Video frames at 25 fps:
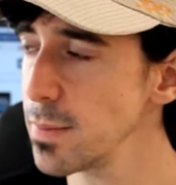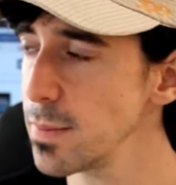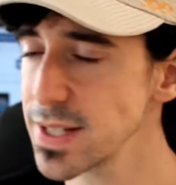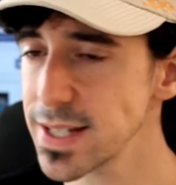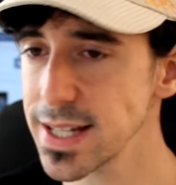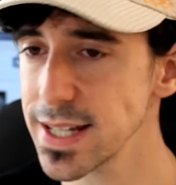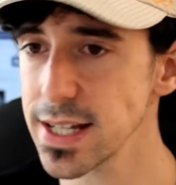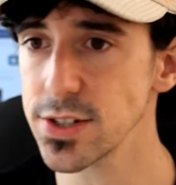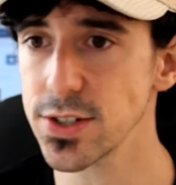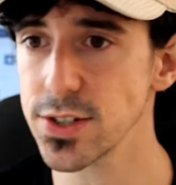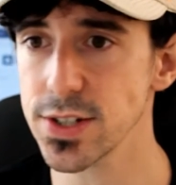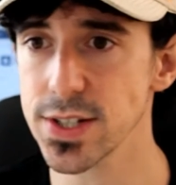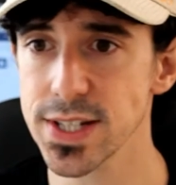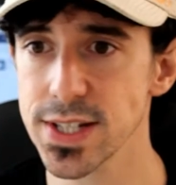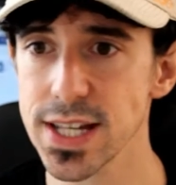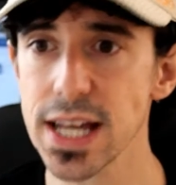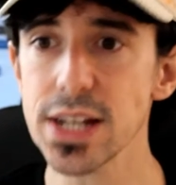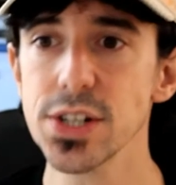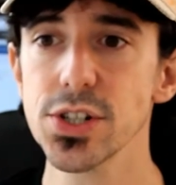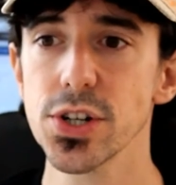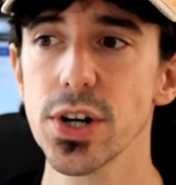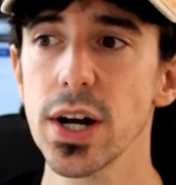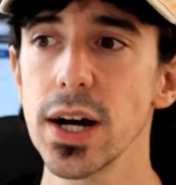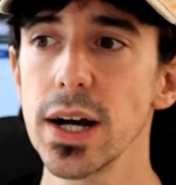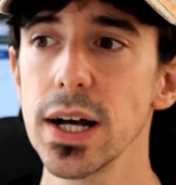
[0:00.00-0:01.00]

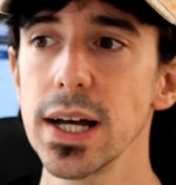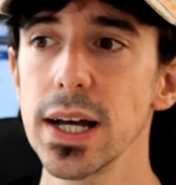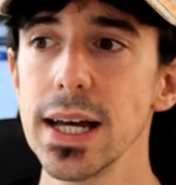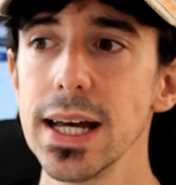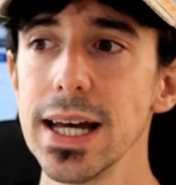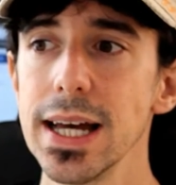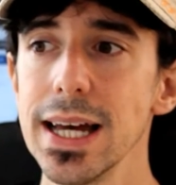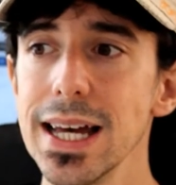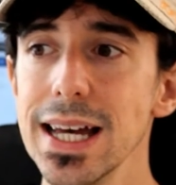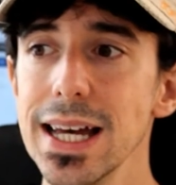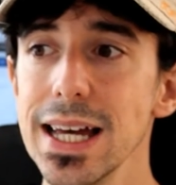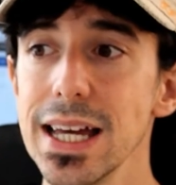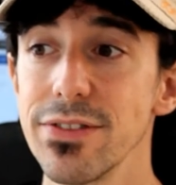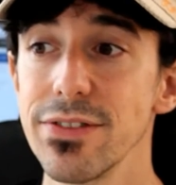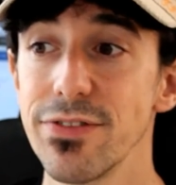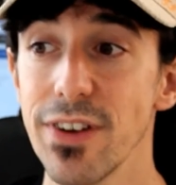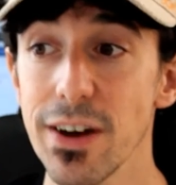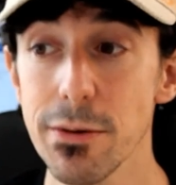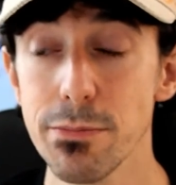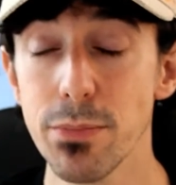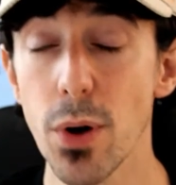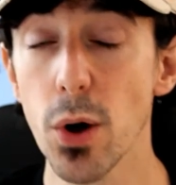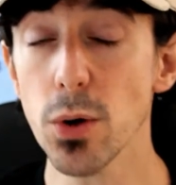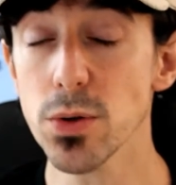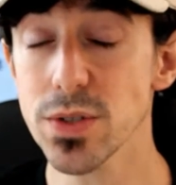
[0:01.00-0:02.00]
etc., if I
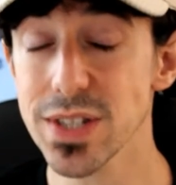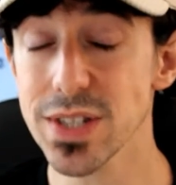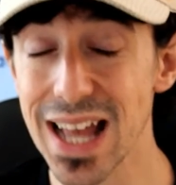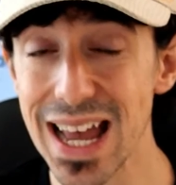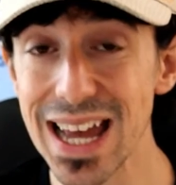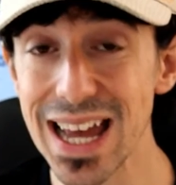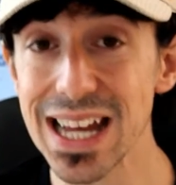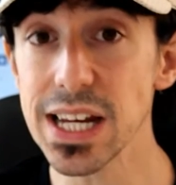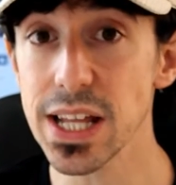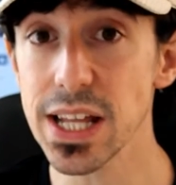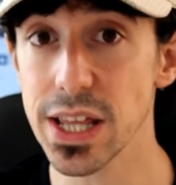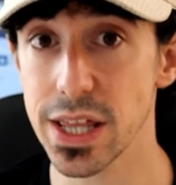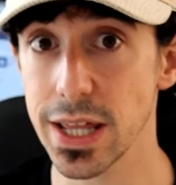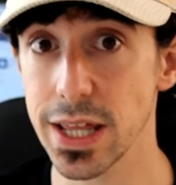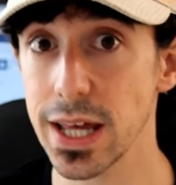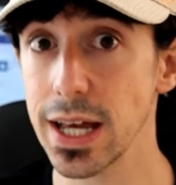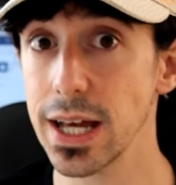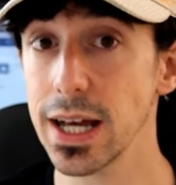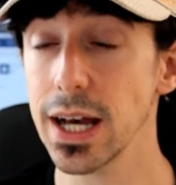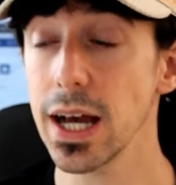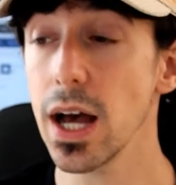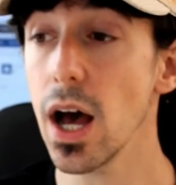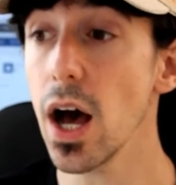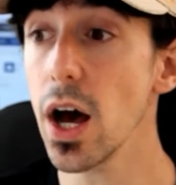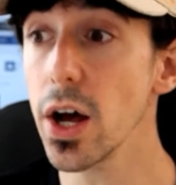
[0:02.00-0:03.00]
post
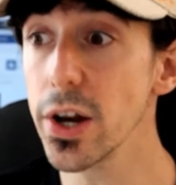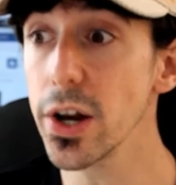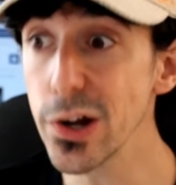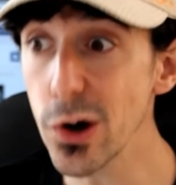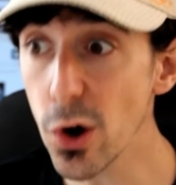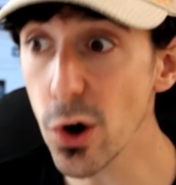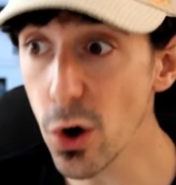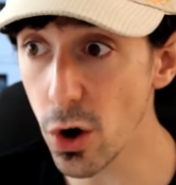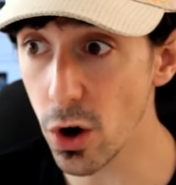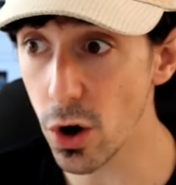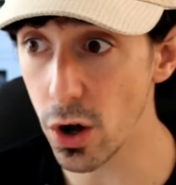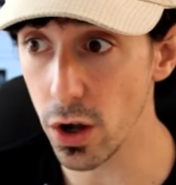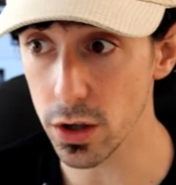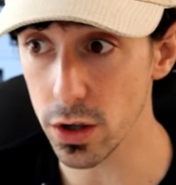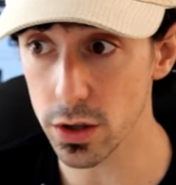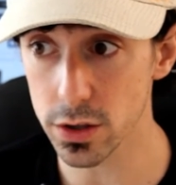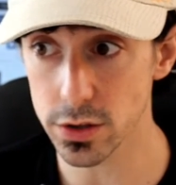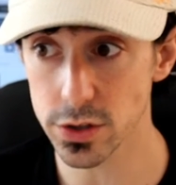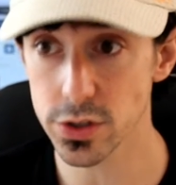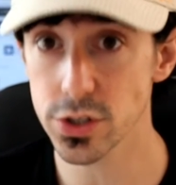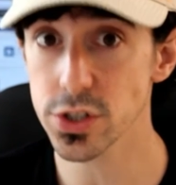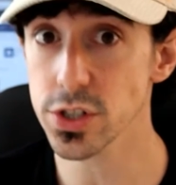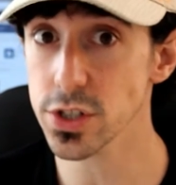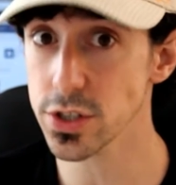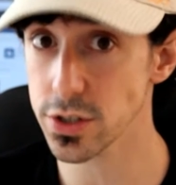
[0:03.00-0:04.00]
anything at all,
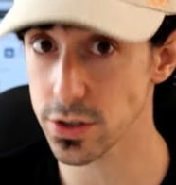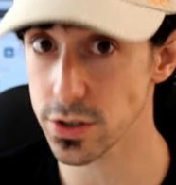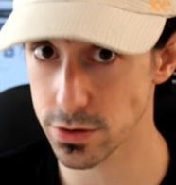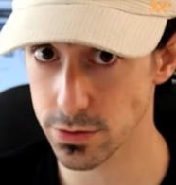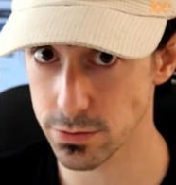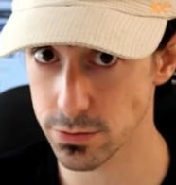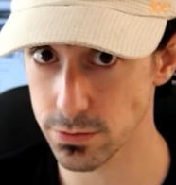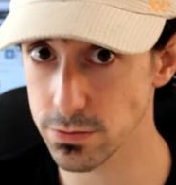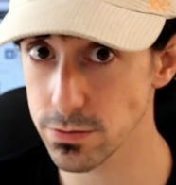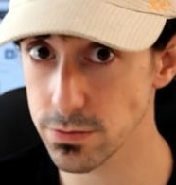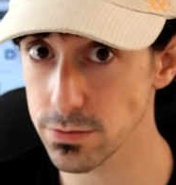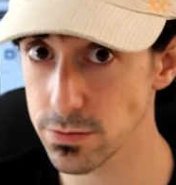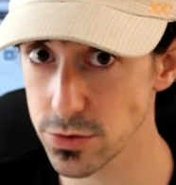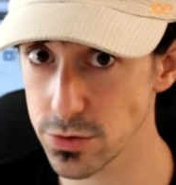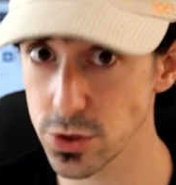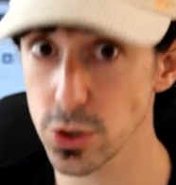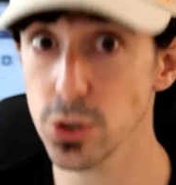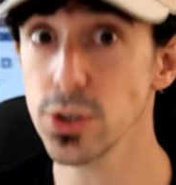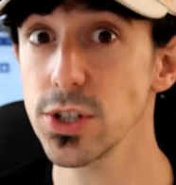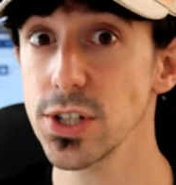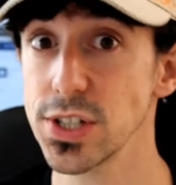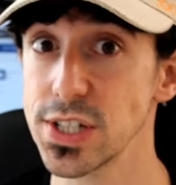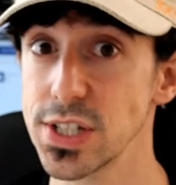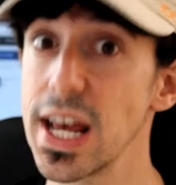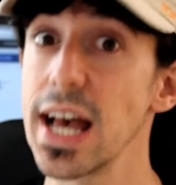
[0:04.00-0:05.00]
just do
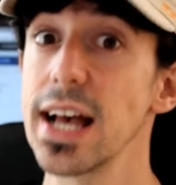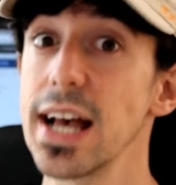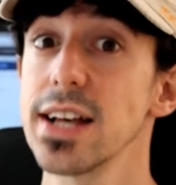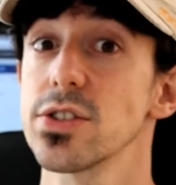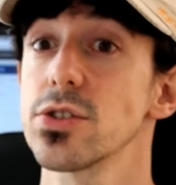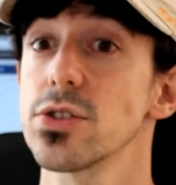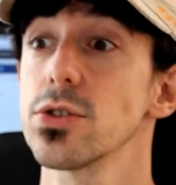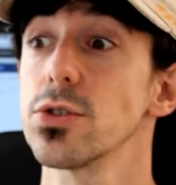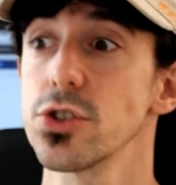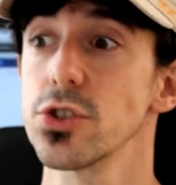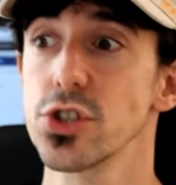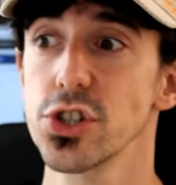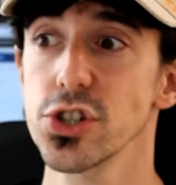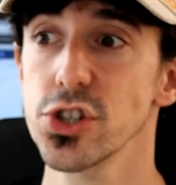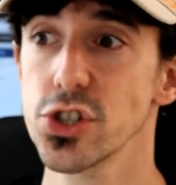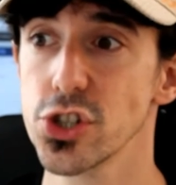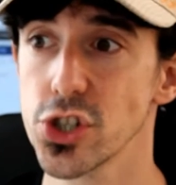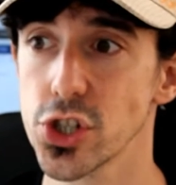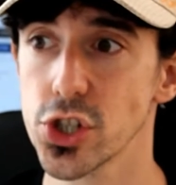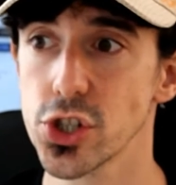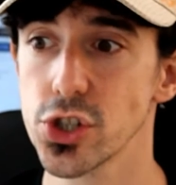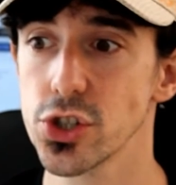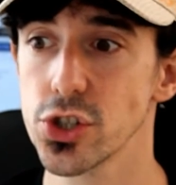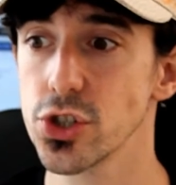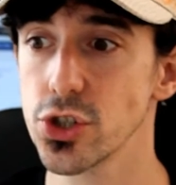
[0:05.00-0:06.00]
the test, or just
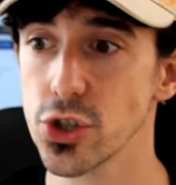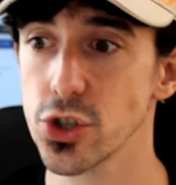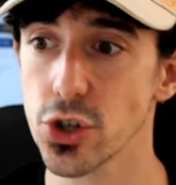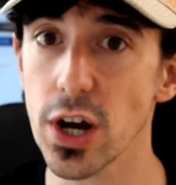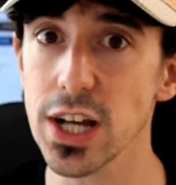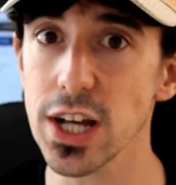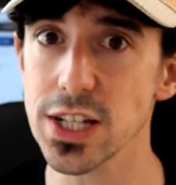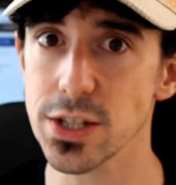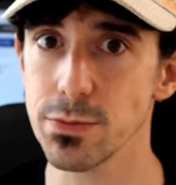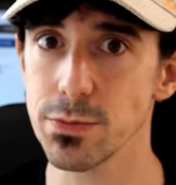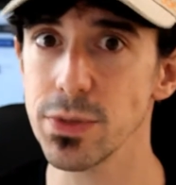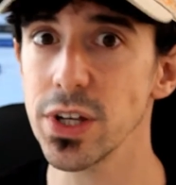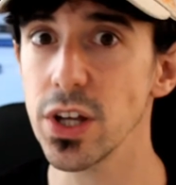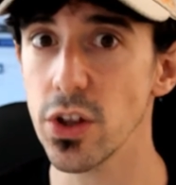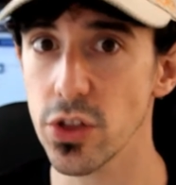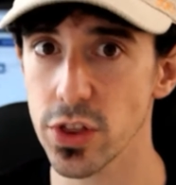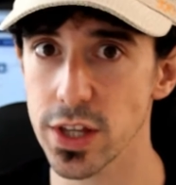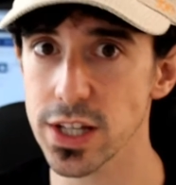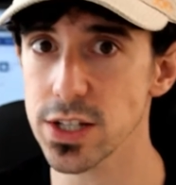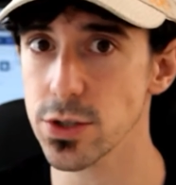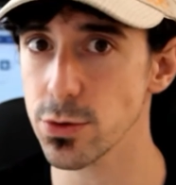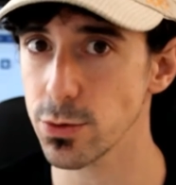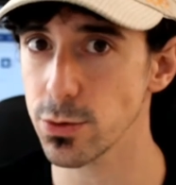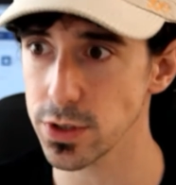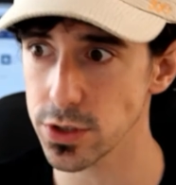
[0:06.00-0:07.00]
trust me on
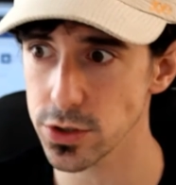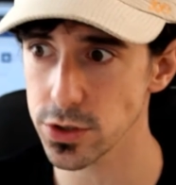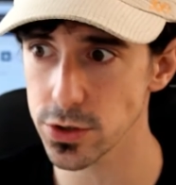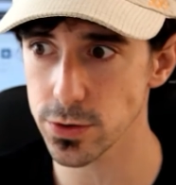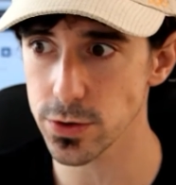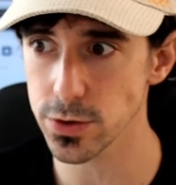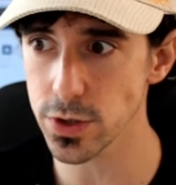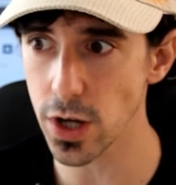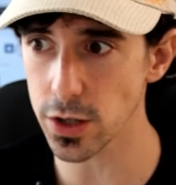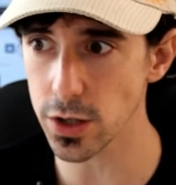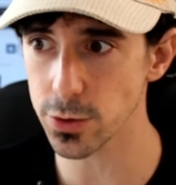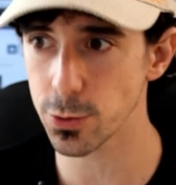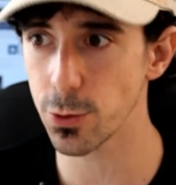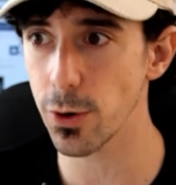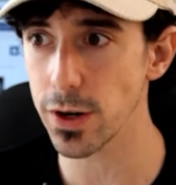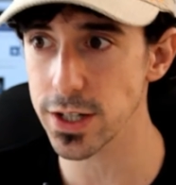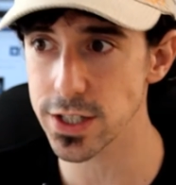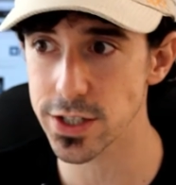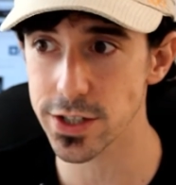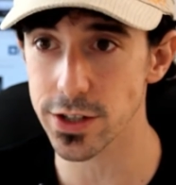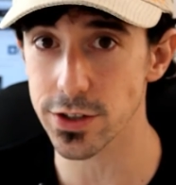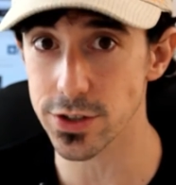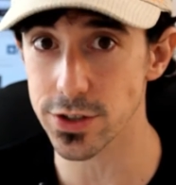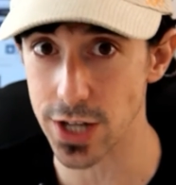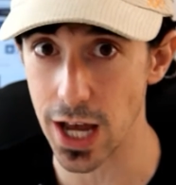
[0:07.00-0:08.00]
this one. Do not
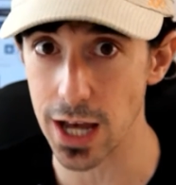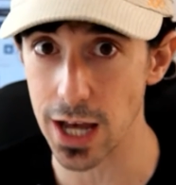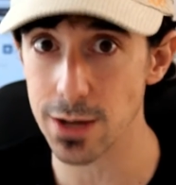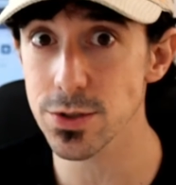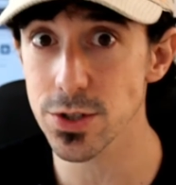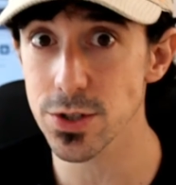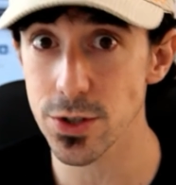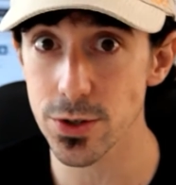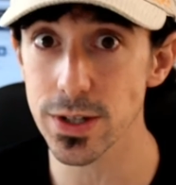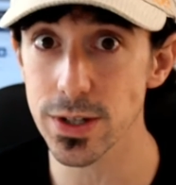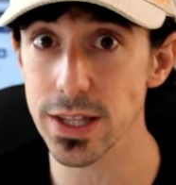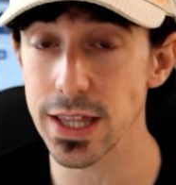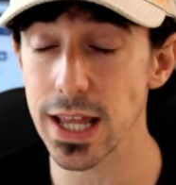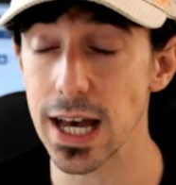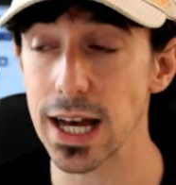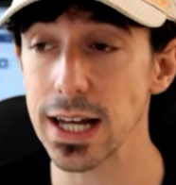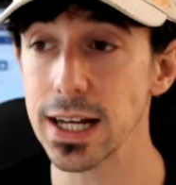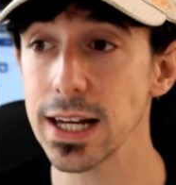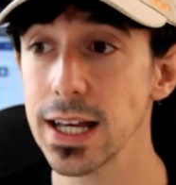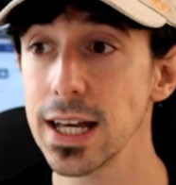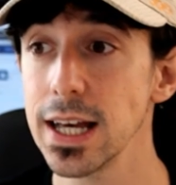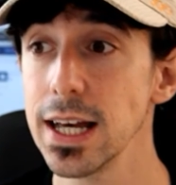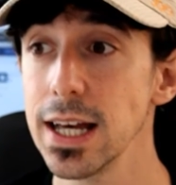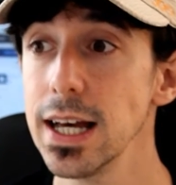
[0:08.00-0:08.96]
waste your time doing that.